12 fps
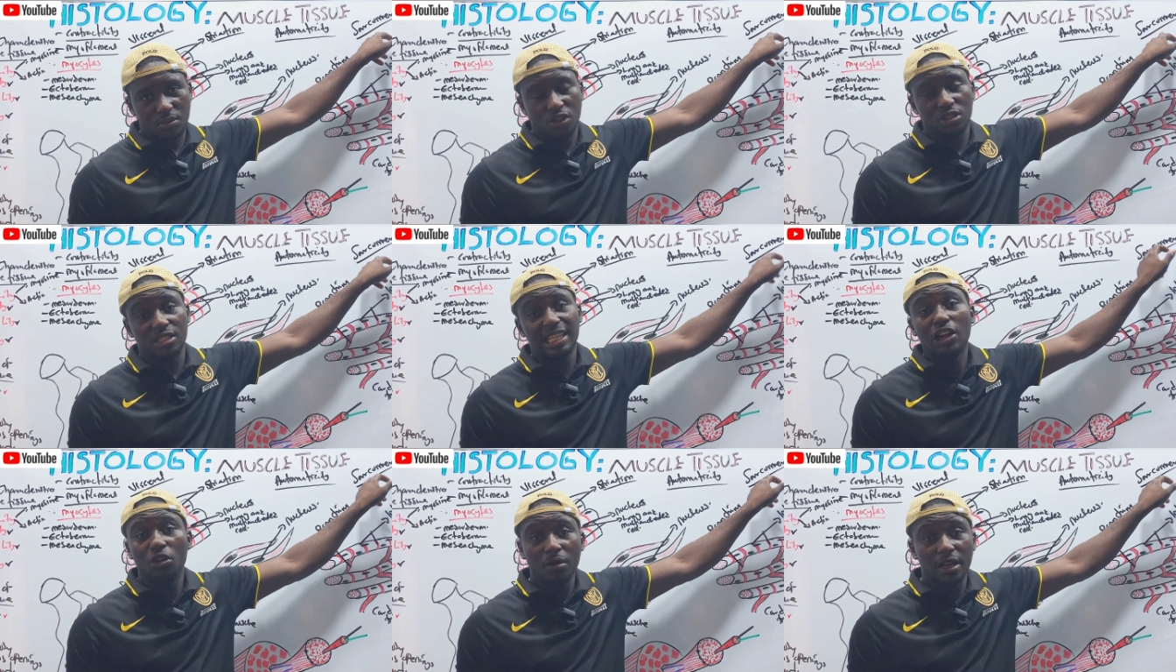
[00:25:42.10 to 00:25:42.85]
because the
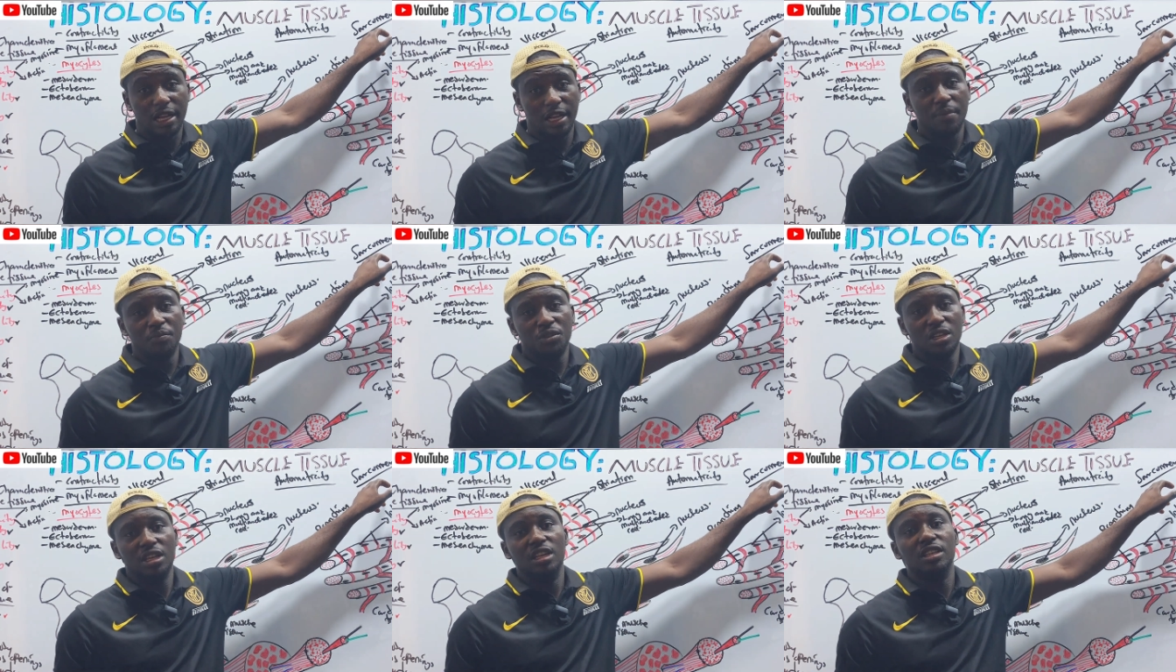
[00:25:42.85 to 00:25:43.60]
sarcomere
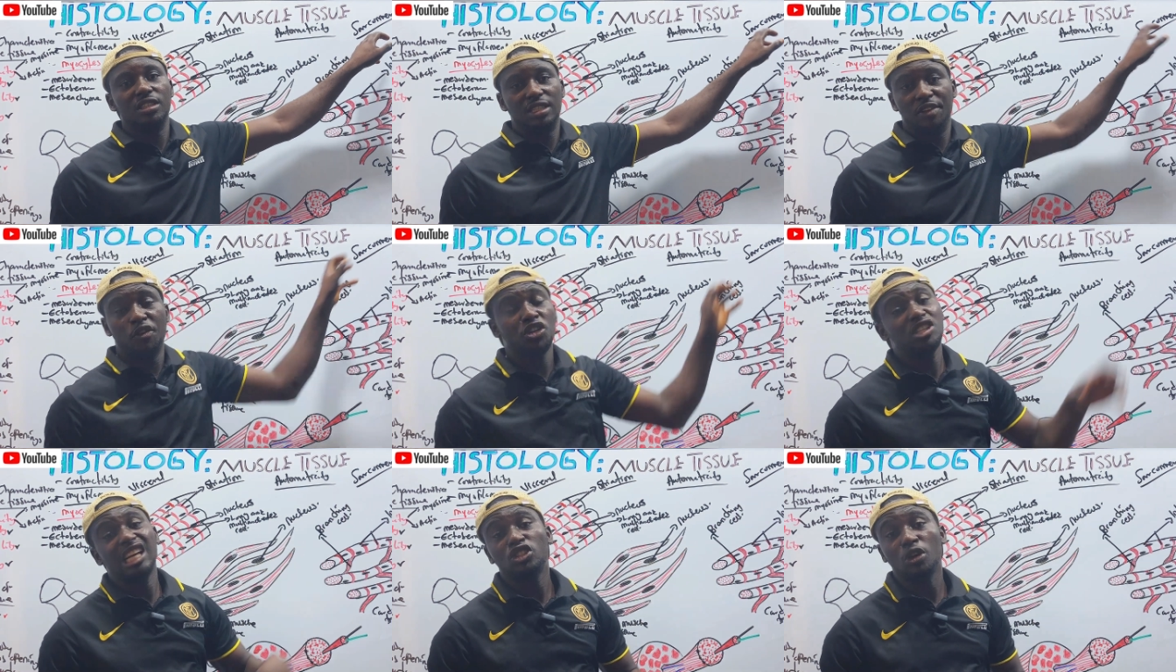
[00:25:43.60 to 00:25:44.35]
is the
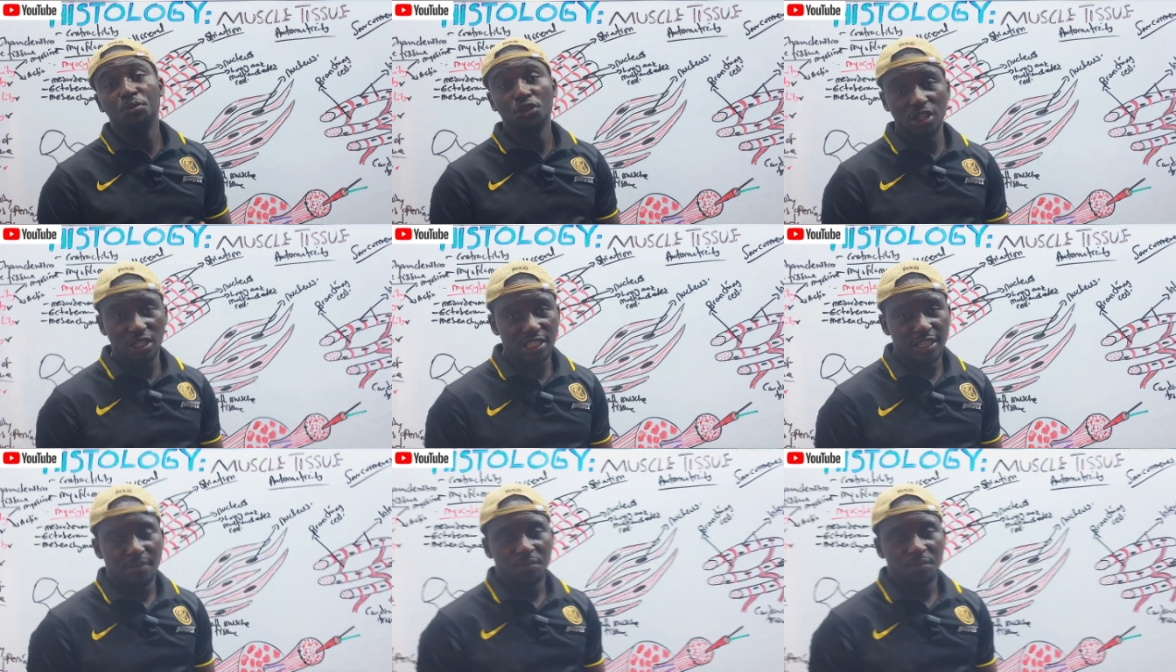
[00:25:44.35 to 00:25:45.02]
functional subunit